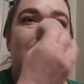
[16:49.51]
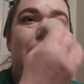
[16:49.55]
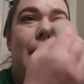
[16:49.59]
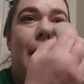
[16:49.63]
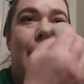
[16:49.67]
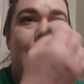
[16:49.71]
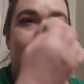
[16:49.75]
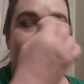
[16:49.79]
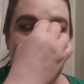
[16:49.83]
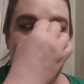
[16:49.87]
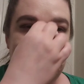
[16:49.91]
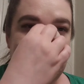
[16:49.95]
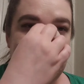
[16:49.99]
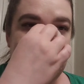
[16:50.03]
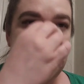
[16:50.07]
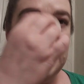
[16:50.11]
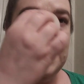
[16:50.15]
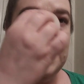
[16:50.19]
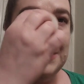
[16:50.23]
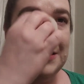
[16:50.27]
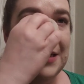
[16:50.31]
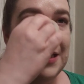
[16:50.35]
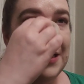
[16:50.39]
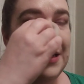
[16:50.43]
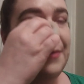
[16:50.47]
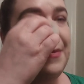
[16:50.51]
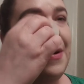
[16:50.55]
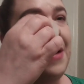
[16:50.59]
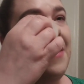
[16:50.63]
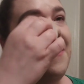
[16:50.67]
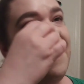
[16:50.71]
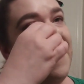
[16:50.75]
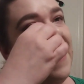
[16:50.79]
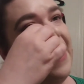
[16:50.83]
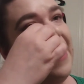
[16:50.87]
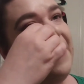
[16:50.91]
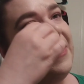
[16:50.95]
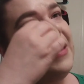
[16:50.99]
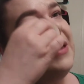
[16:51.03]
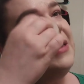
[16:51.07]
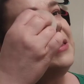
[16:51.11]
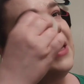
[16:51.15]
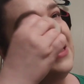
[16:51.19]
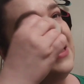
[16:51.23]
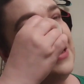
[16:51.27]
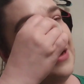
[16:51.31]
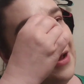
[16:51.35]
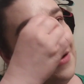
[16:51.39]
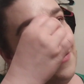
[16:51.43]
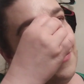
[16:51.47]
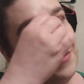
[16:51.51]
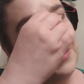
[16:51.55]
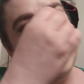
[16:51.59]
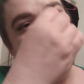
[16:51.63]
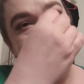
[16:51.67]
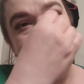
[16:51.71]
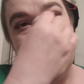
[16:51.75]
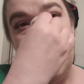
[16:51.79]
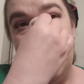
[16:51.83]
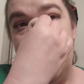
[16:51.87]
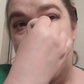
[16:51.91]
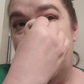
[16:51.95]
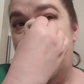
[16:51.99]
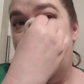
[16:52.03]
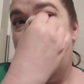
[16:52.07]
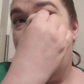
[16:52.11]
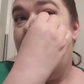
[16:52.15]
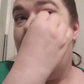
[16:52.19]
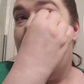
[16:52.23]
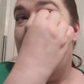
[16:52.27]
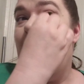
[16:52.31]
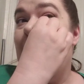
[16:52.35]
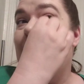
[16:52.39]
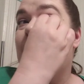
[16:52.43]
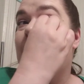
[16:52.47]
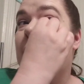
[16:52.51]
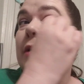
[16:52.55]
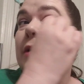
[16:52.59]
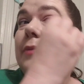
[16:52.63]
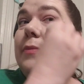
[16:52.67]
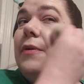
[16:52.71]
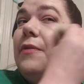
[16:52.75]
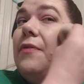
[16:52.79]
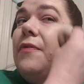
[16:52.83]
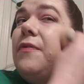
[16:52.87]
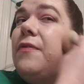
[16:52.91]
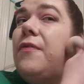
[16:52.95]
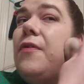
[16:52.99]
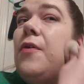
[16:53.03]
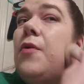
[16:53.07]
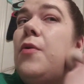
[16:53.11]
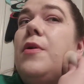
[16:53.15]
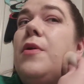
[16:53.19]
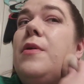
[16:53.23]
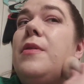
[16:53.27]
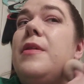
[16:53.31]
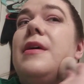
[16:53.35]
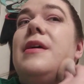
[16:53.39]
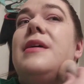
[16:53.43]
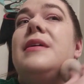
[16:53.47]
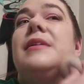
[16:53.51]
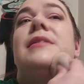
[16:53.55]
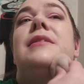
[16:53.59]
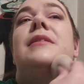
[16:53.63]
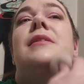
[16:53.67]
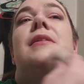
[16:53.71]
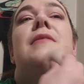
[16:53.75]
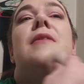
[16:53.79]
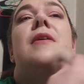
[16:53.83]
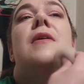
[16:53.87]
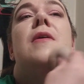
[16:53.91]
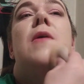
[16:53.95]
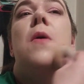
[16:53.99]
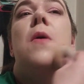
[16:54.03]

I did list it in my favorites, and that was actually before this,